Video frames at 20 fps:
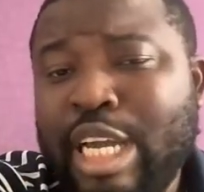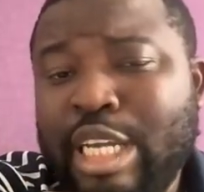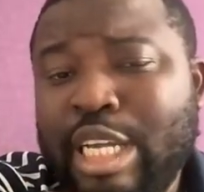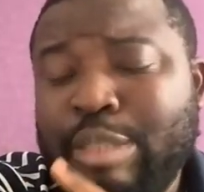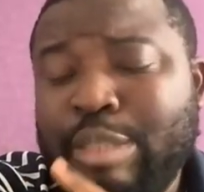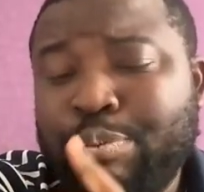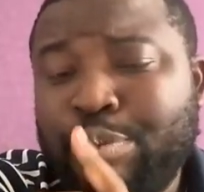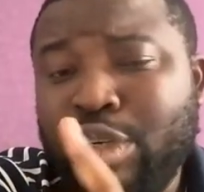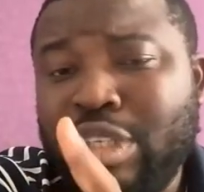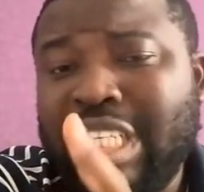
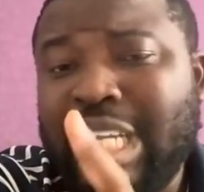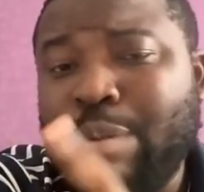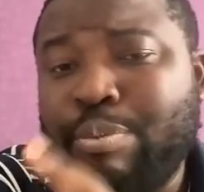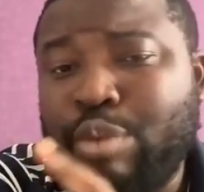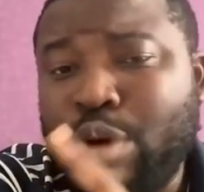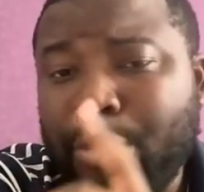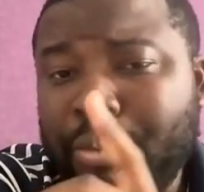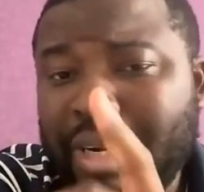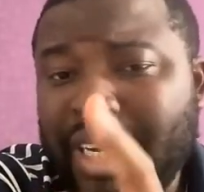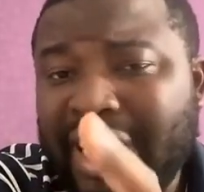put a
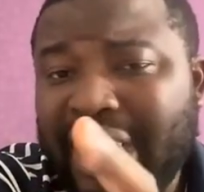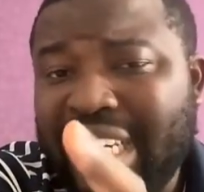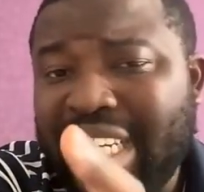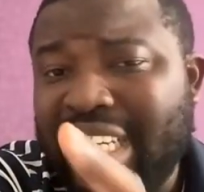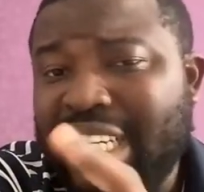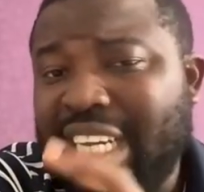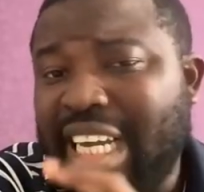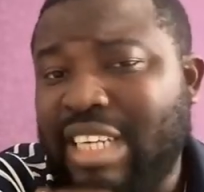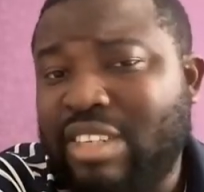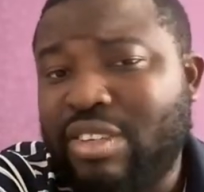public
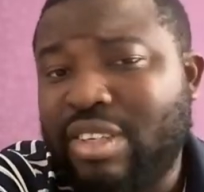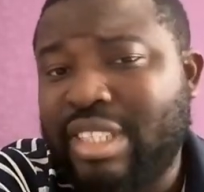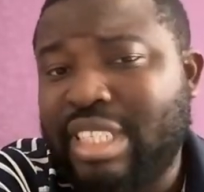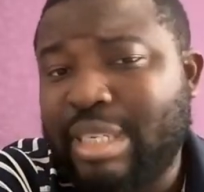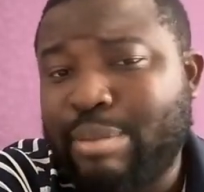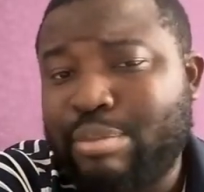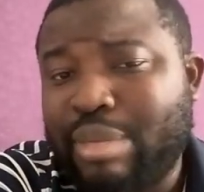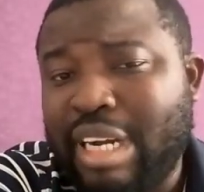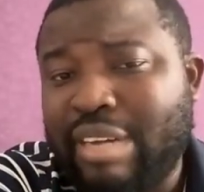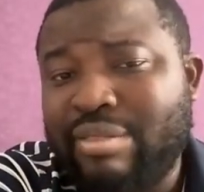link and not
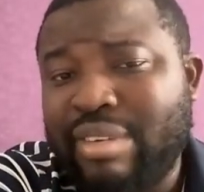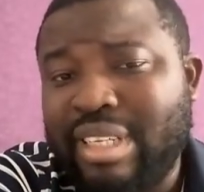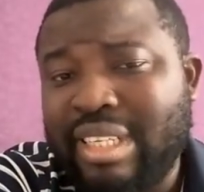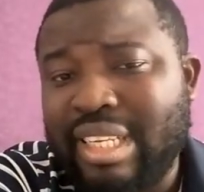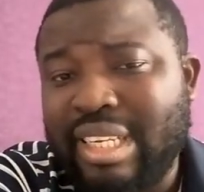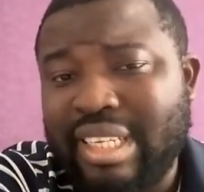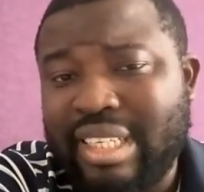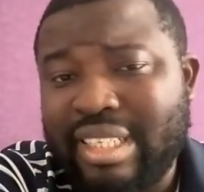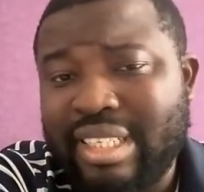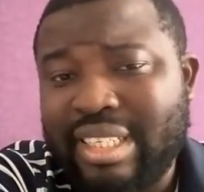a private
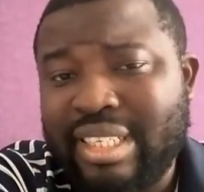link.